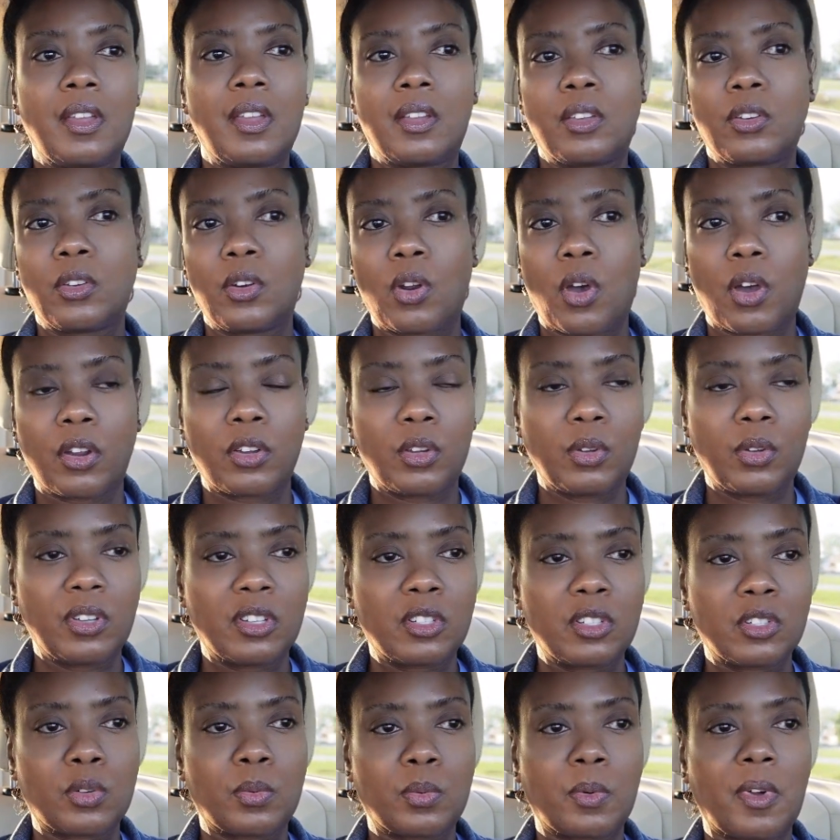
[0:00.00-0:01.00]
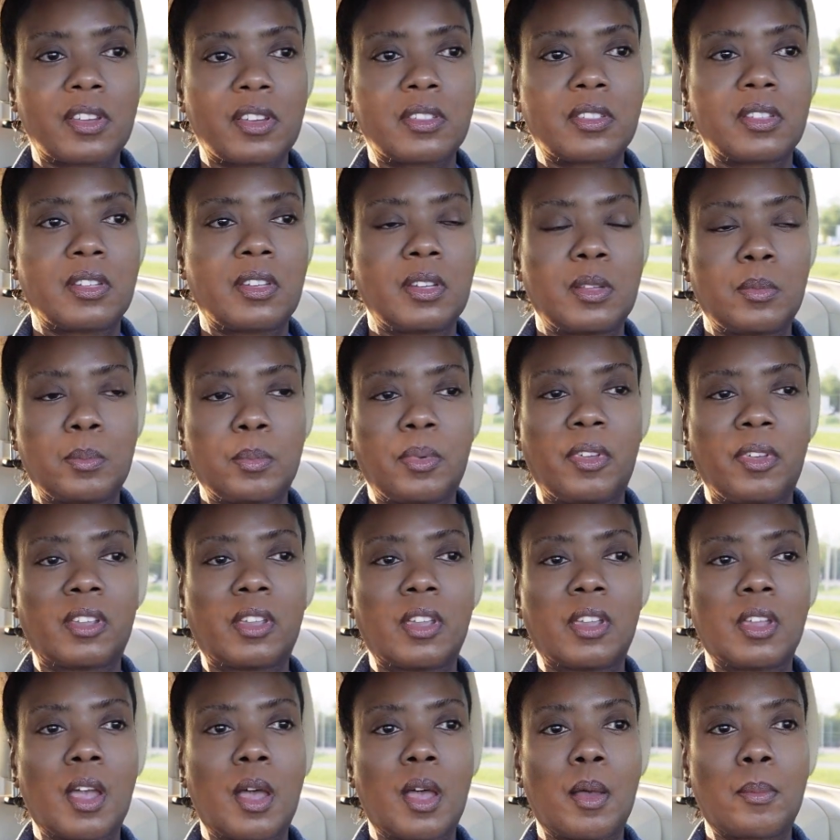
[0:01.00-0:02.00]
You know, are you interested in
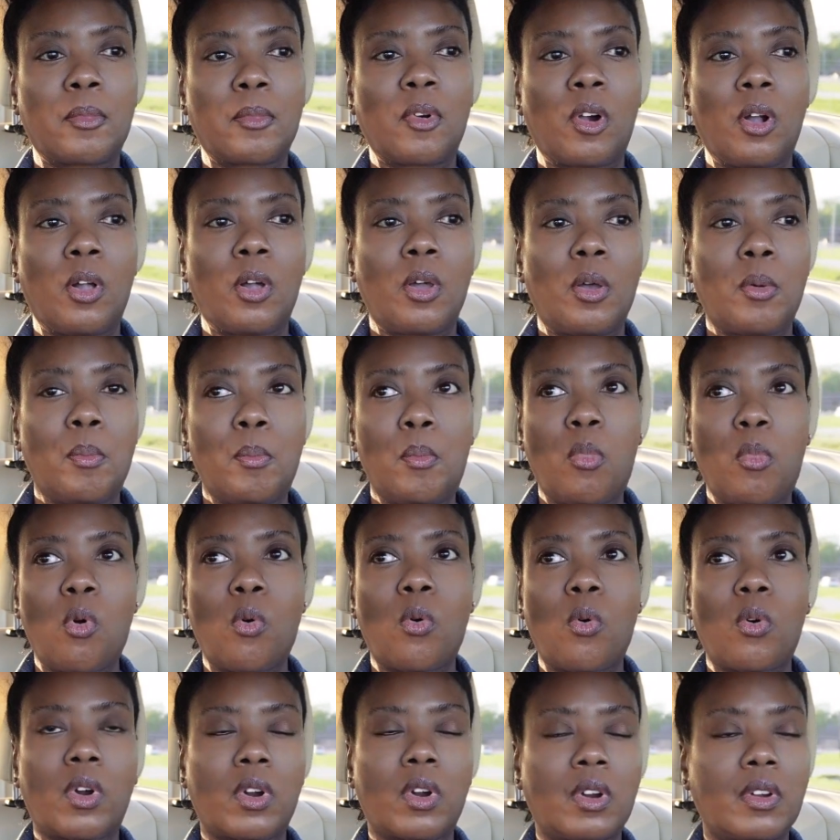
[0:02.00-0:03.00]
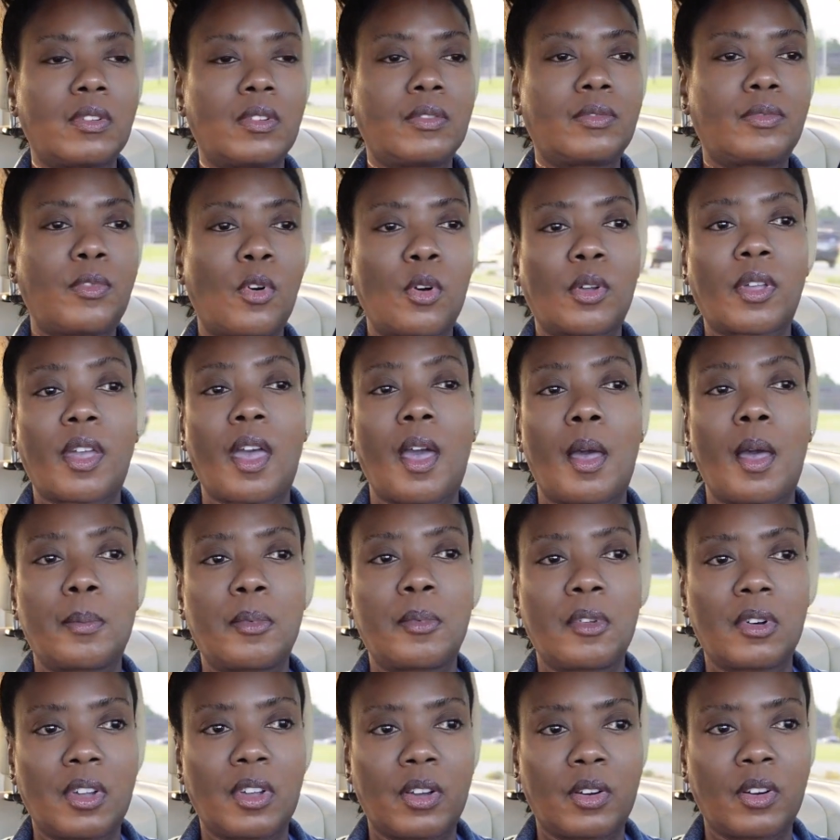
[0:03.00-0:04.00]
picking up more
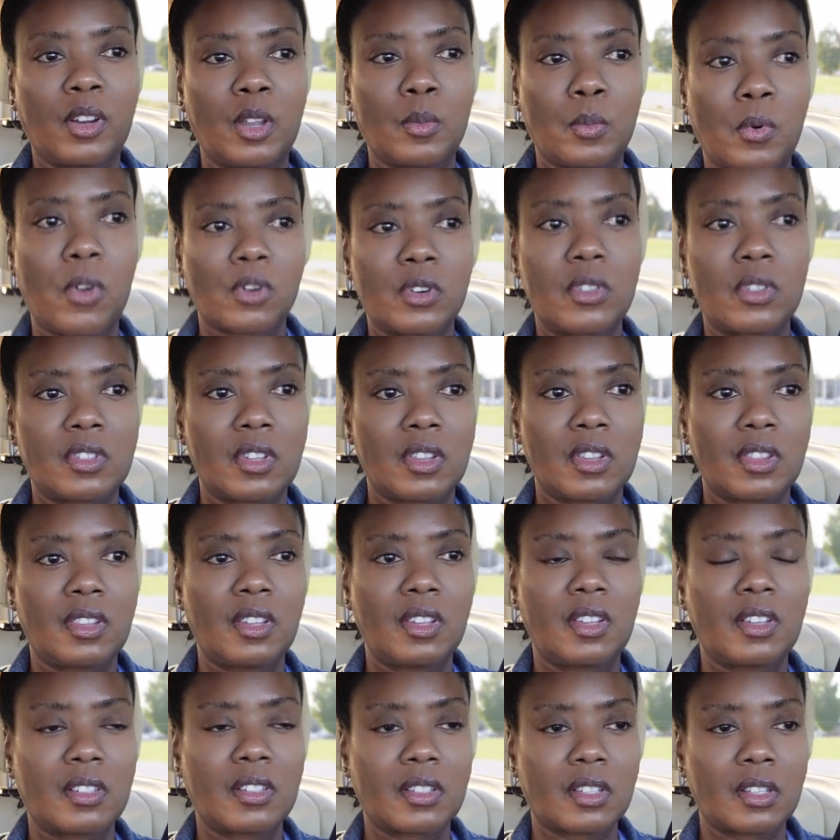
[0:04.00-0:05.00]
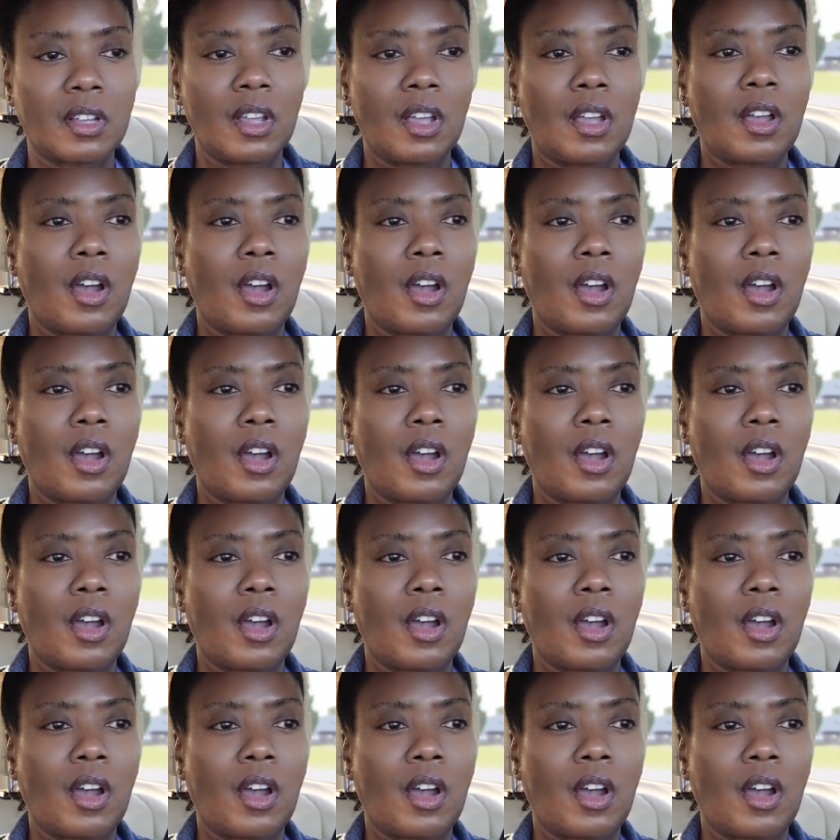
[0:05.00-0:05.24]
vocabulary words and things?